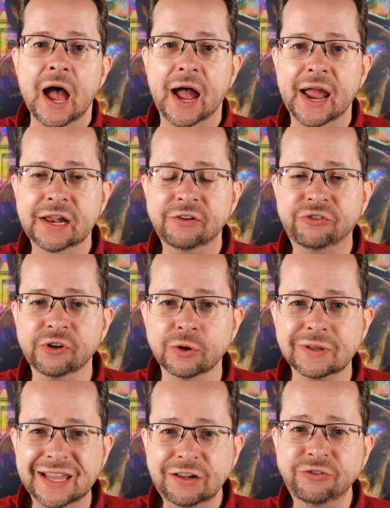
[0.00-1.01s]
And so
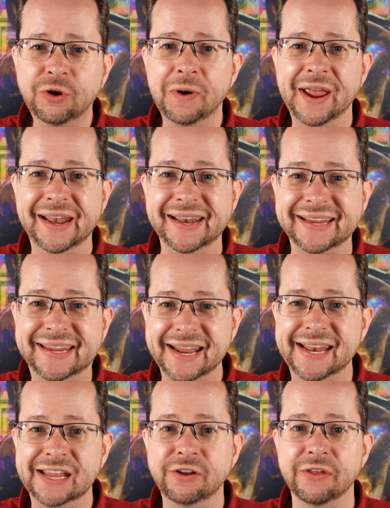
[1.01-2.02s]
let's go ahead and
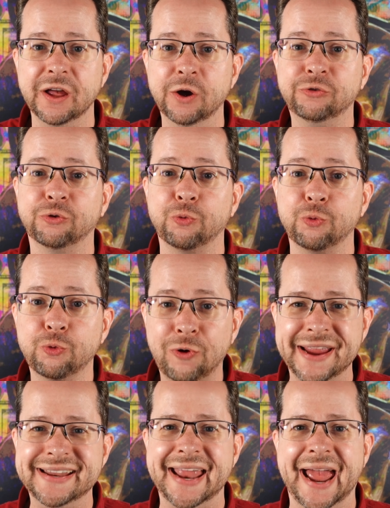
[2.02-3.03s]
get into those
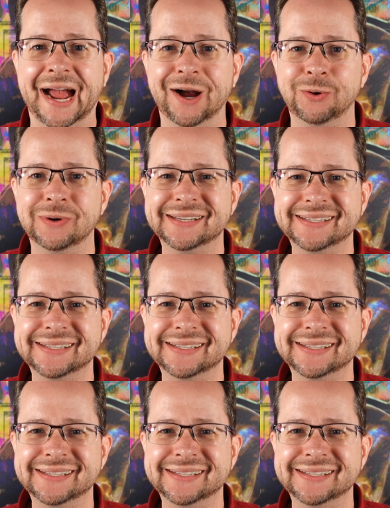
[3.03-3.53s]
right now.